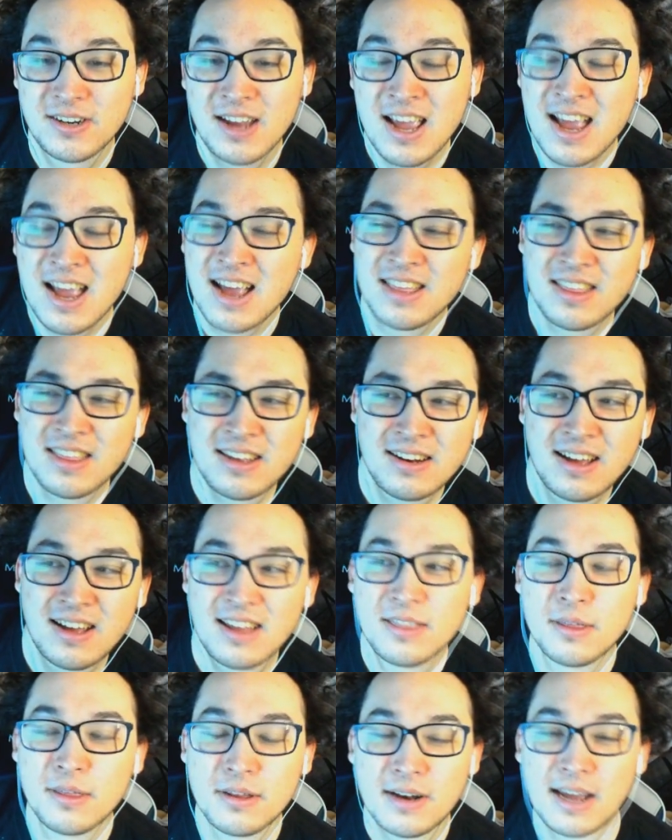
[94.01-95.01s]
and then
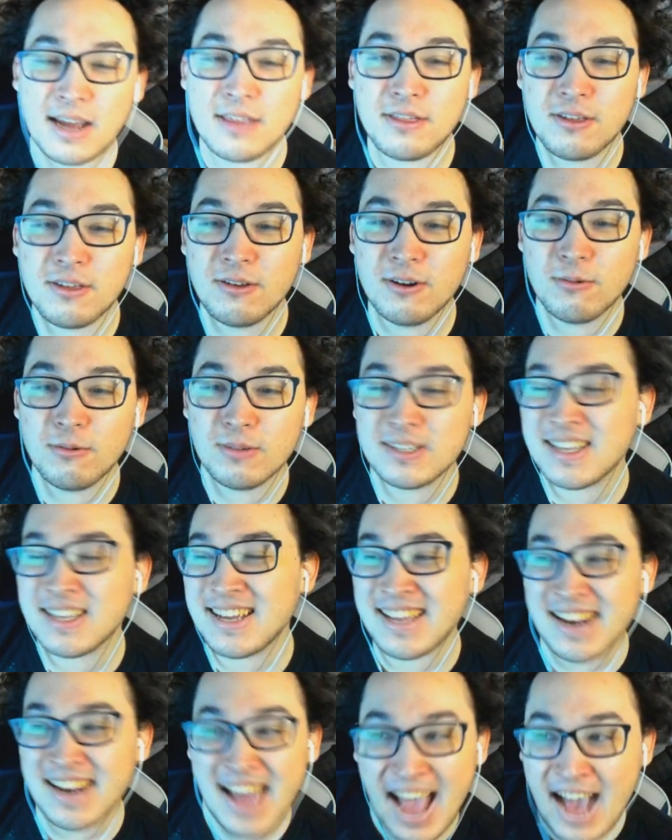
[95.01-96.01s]
the 9th unit was like an
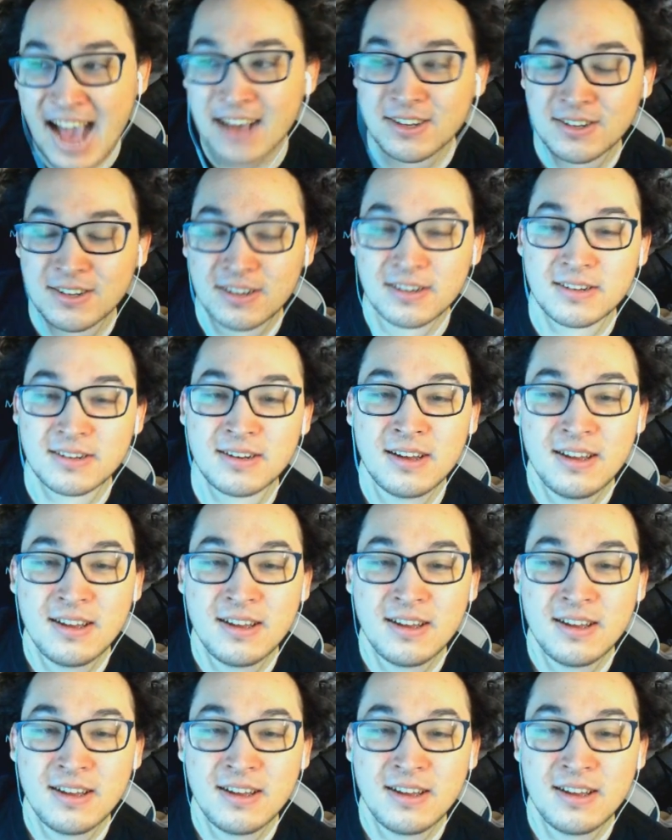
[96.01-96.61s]
add-on